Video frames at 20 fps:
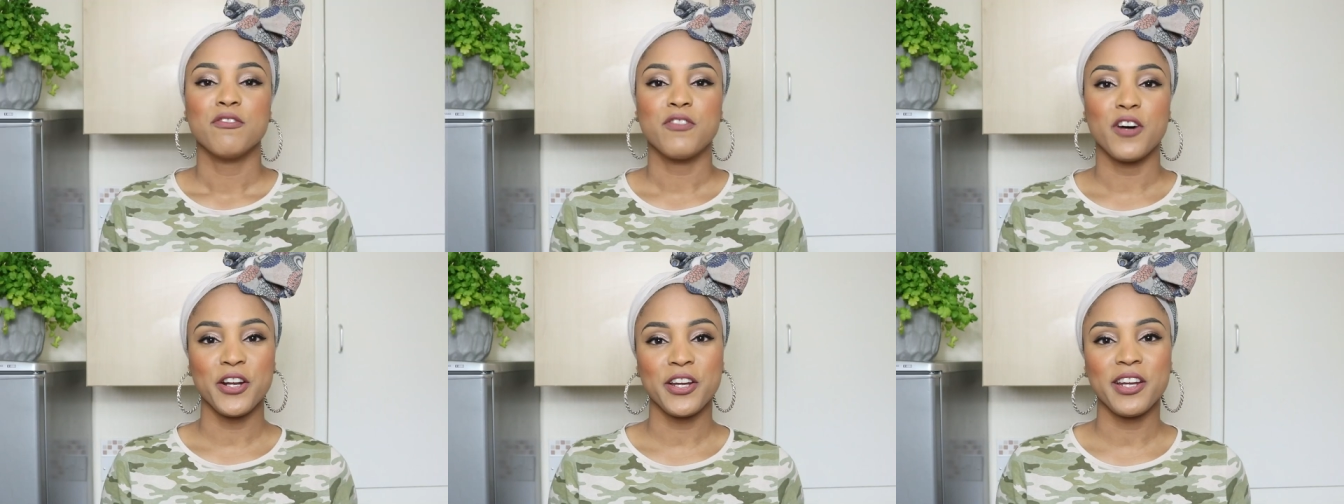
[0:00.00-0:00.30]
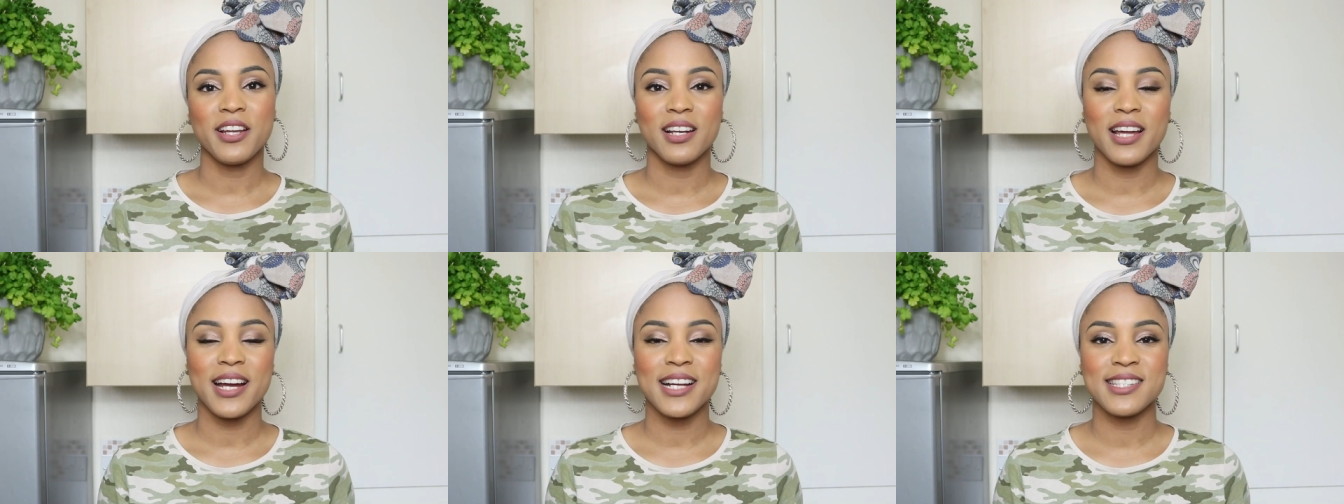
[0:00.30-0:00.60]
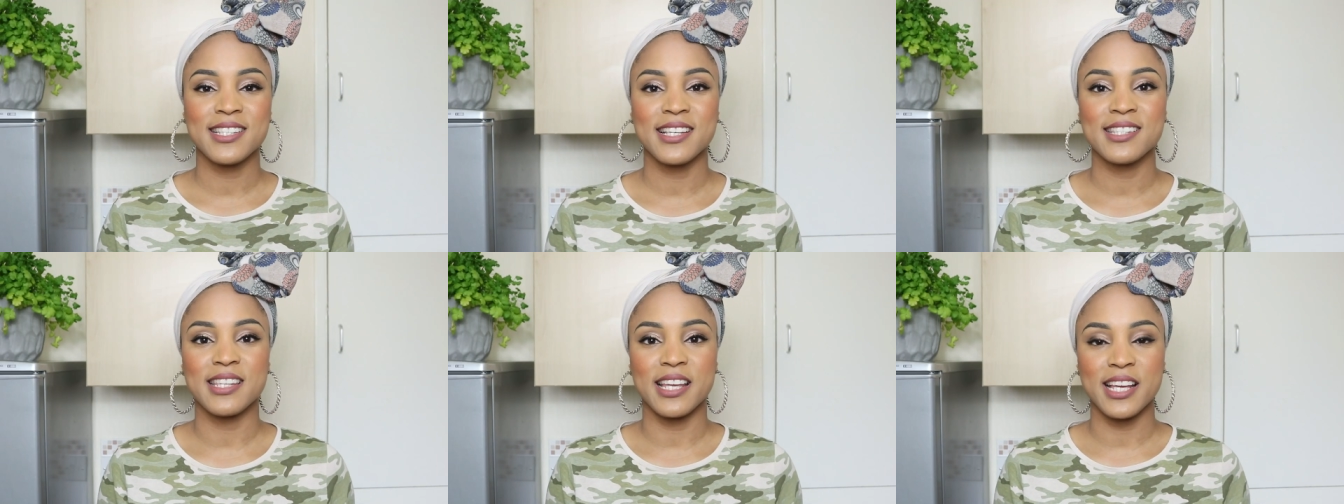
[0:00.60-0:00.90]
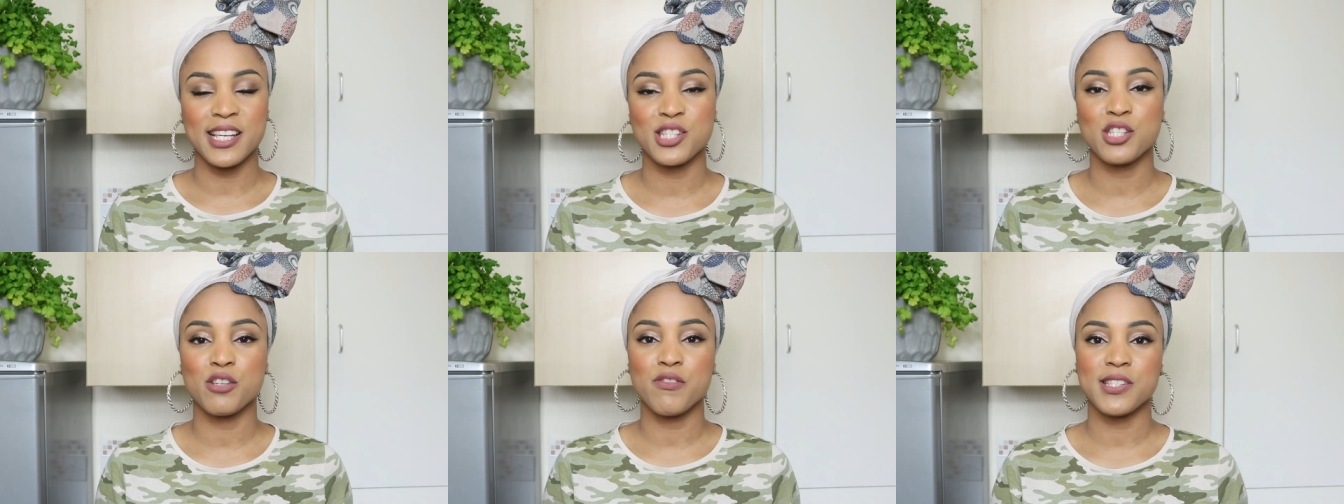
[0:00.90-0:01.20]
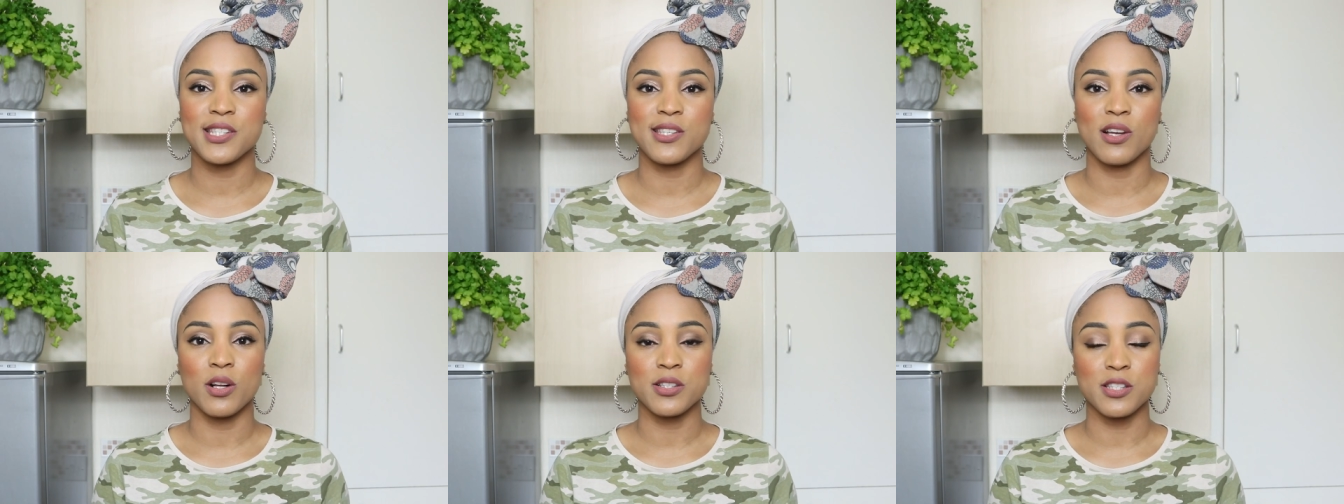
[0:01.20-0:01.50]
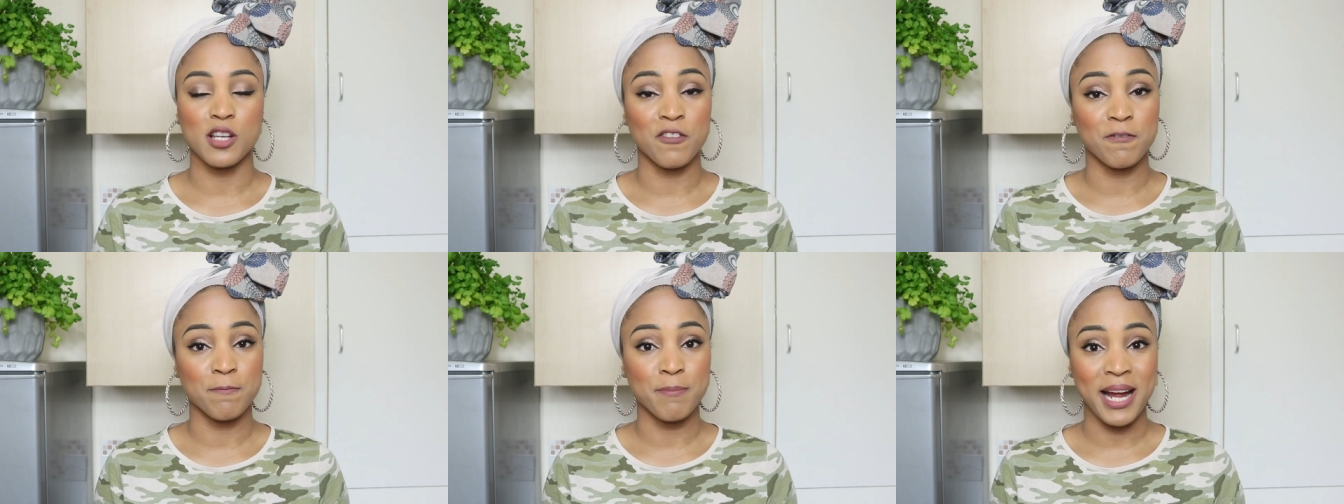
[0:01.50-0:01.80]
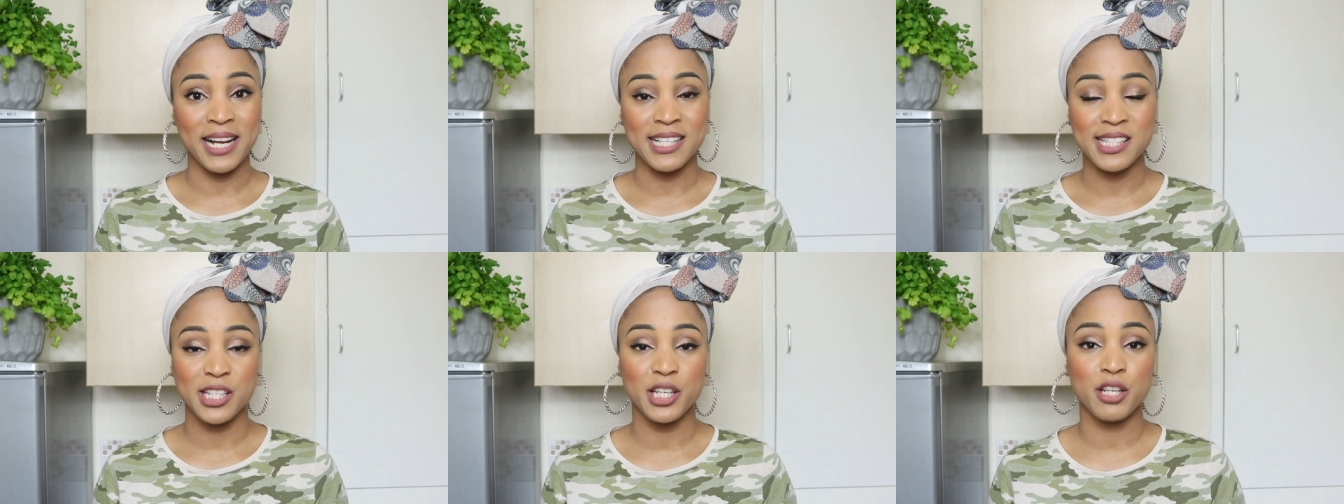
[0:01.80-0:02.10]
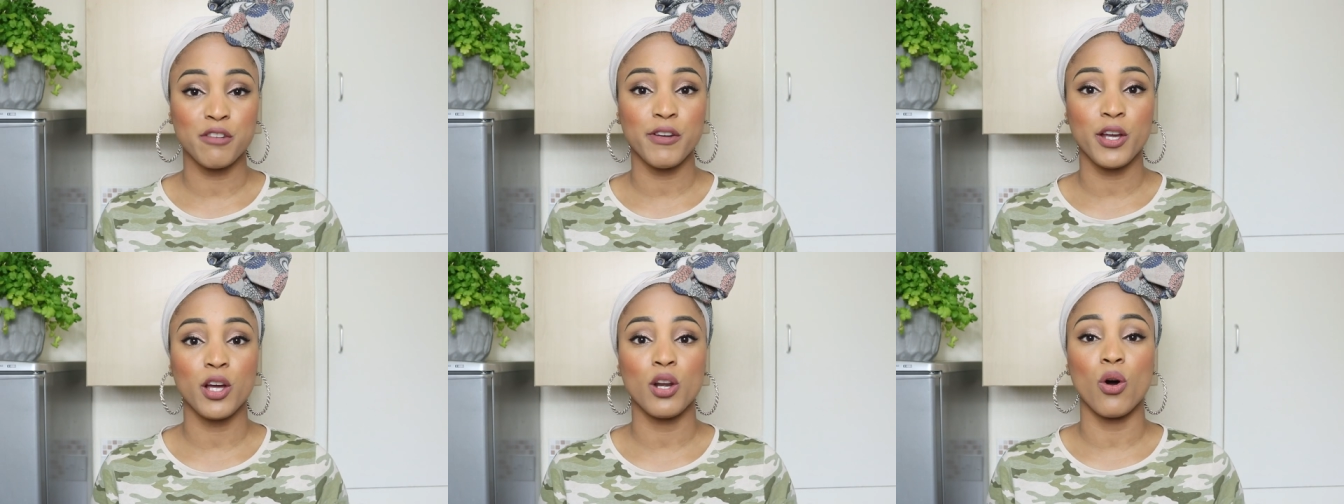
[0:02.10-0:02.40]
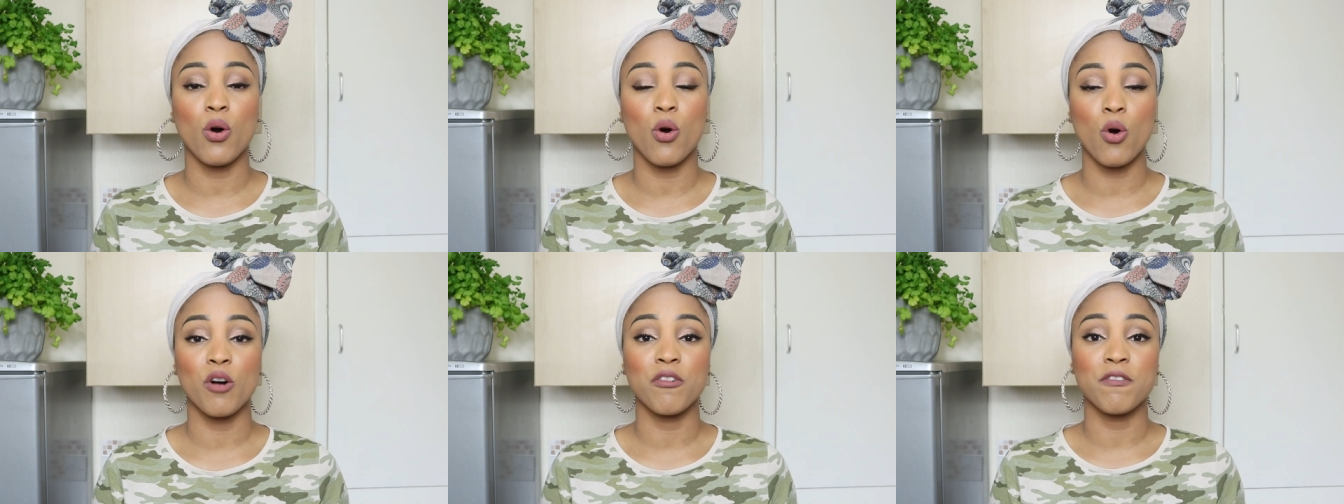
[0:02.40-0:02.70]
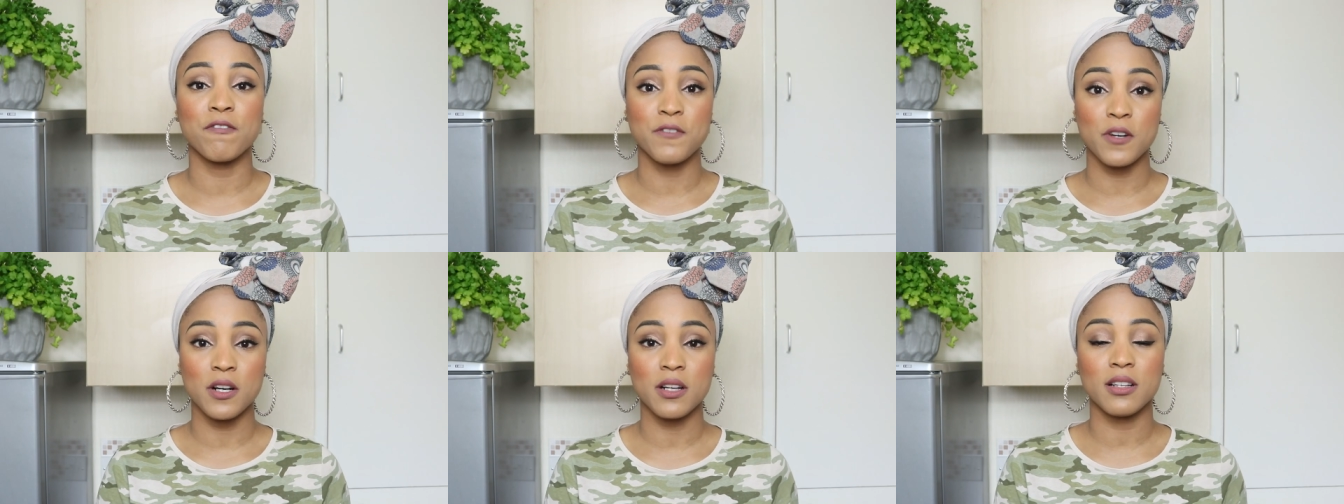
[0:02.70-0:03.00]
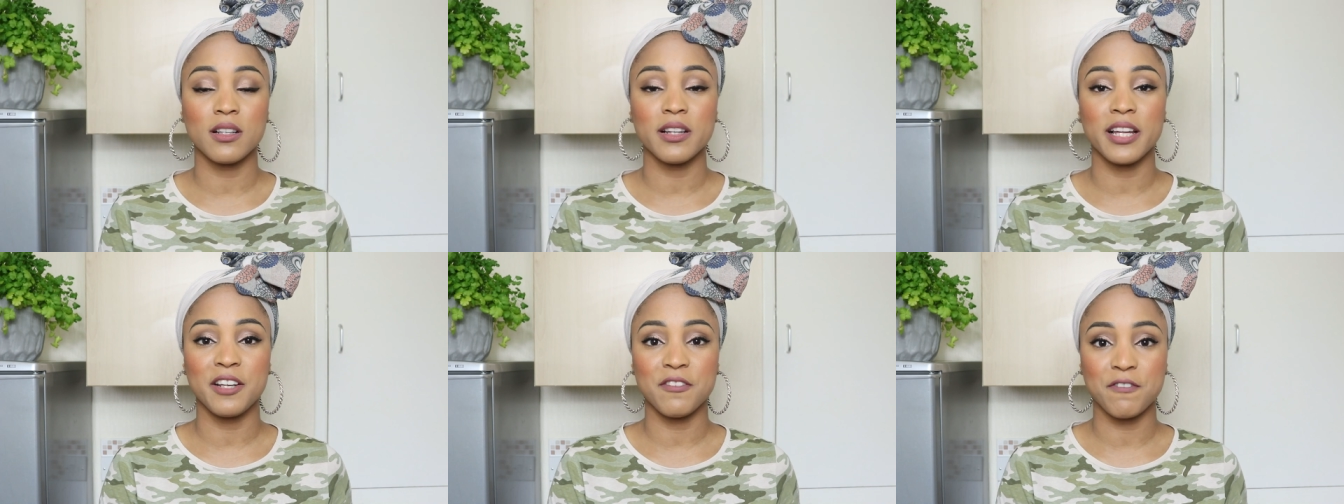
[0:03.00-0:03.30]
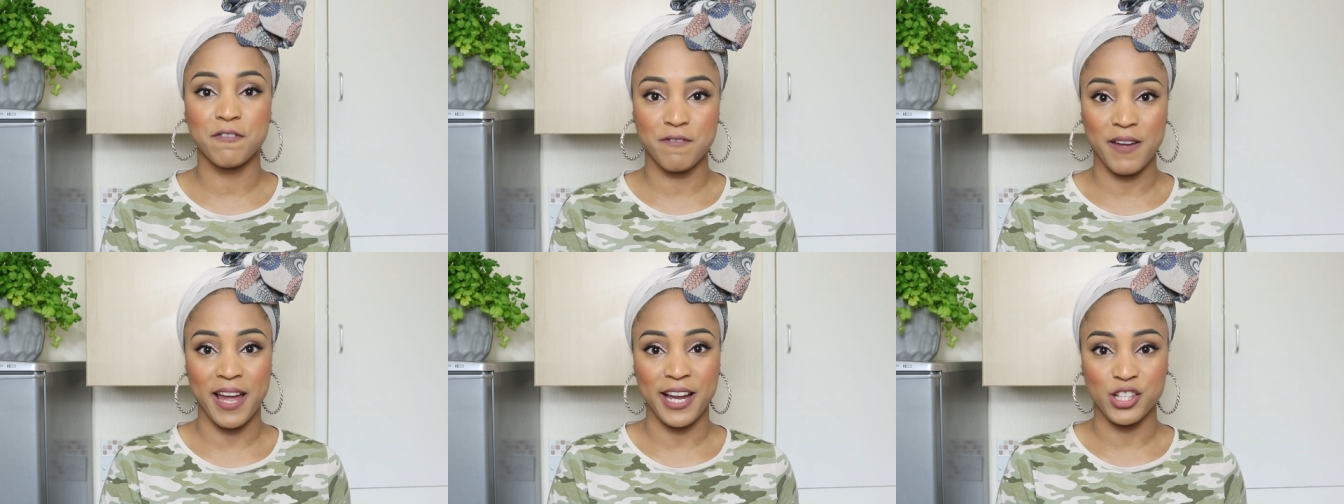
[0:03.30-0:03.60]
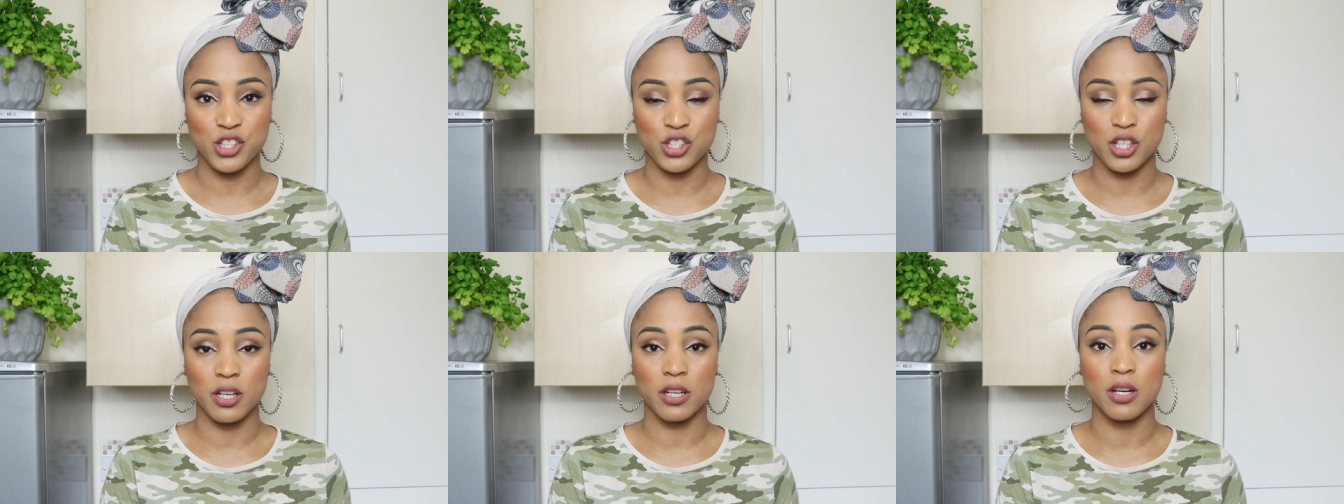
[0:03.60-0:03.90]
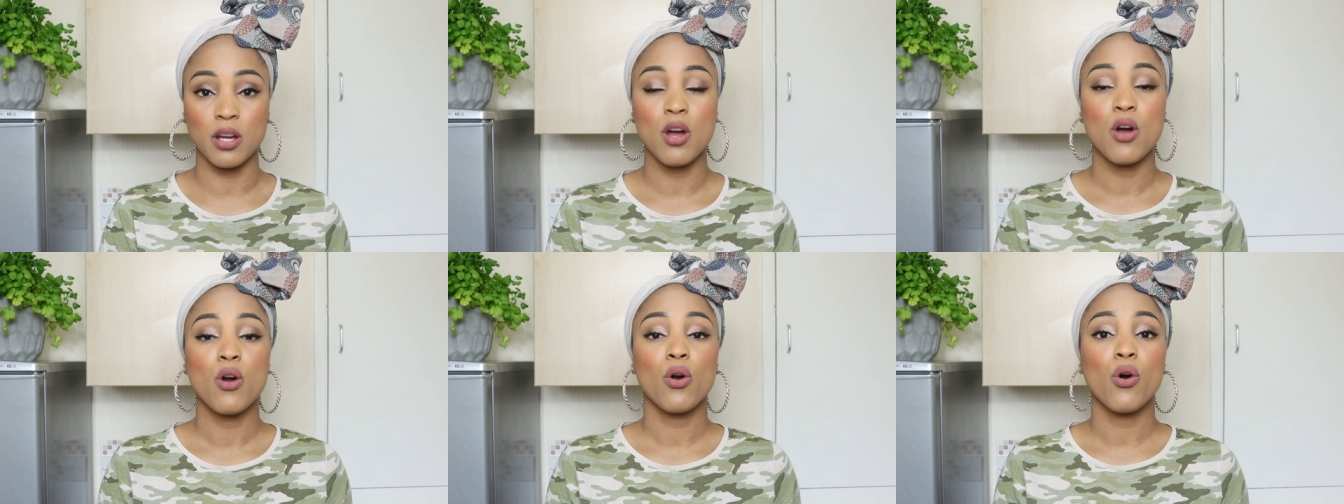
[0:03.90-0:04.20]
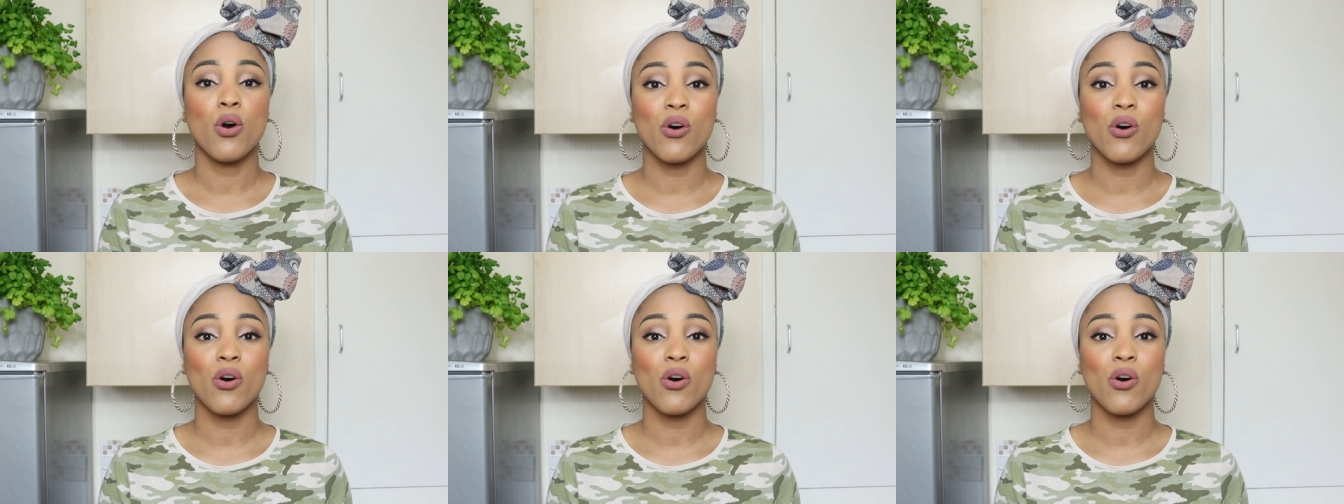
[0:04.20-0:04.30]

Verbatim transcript: Folliculitis is the result of bacterial or fungal infection